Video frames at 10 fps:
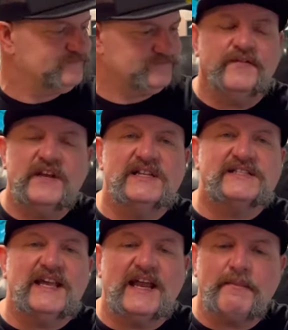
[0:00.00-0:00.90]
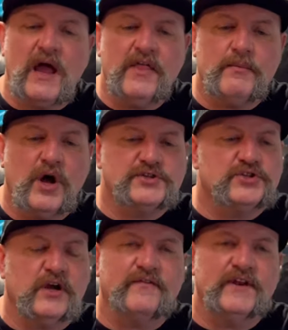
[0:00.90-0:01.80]
If you didn't see any of my other monster
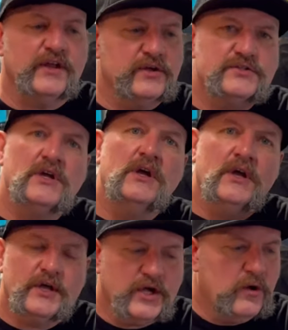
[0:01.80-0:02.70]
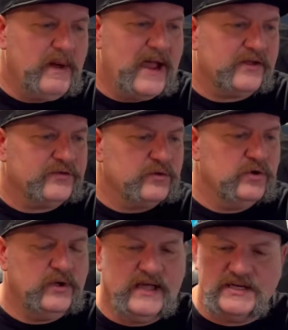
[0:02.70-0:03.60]
truck videos, go back
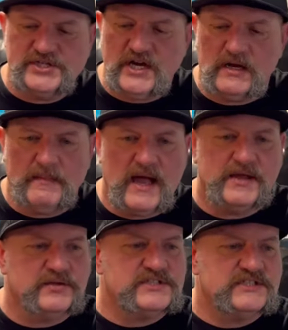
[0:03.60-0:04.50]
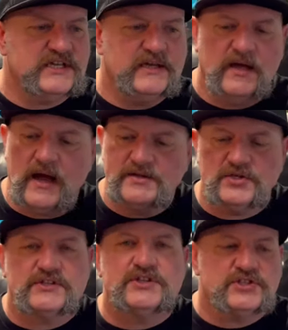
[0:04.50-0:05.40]
through and check them out. You'll see I
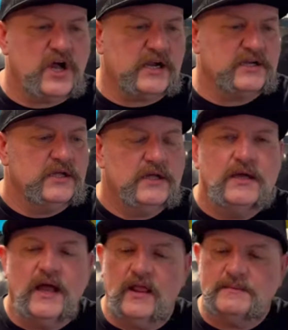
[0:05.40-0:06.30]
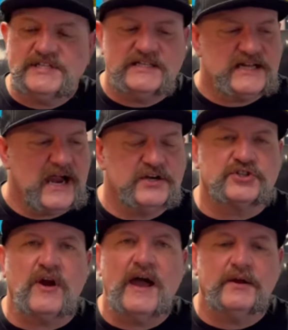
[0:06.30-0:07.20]
took the stock LMT tires,
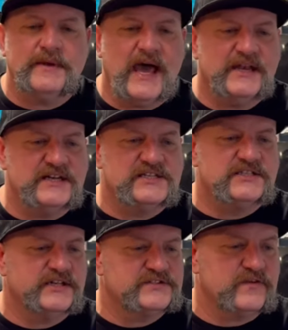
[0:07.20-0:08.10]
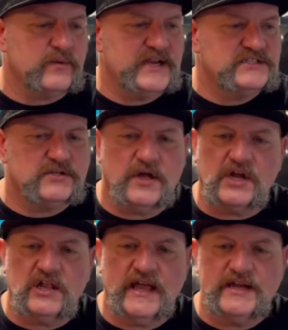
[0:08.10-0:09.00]
ground them down in the slicks for racing on
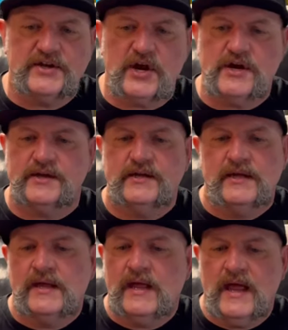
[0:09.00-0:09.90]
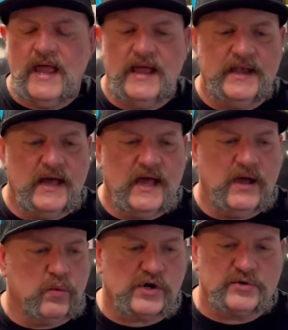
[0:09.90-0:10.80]
clay dirt, and
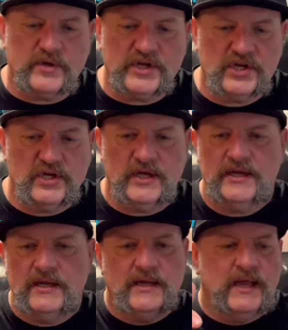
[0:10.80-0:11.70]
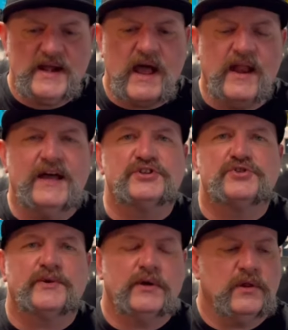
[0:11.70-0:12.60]
worked really good. Right now it has
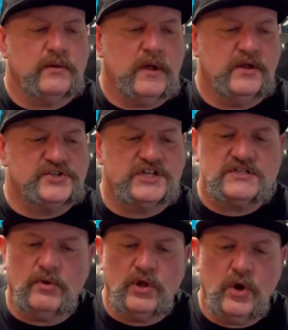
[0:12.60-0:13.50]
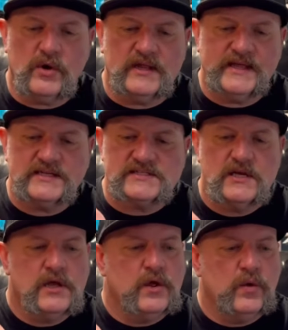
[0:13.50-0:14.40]
Trill adjustable lower links
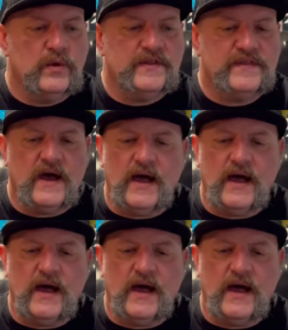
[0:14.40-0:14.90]
with